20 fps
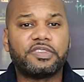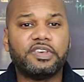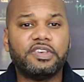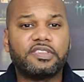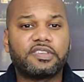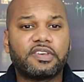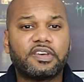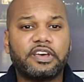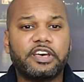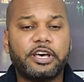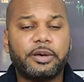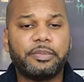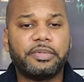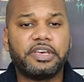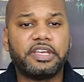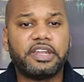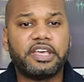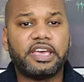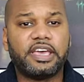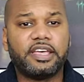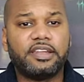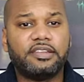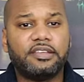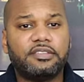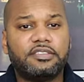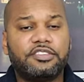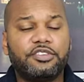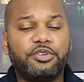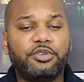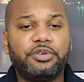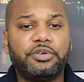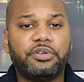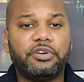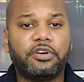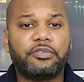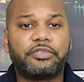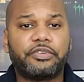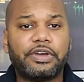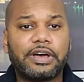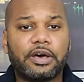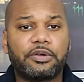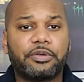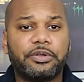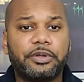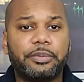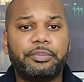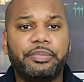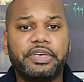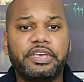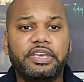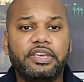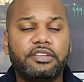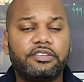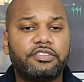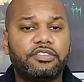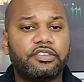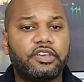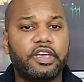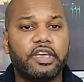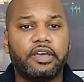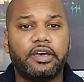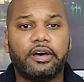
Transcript: These can come in handy too, you know, if you're out on the beach,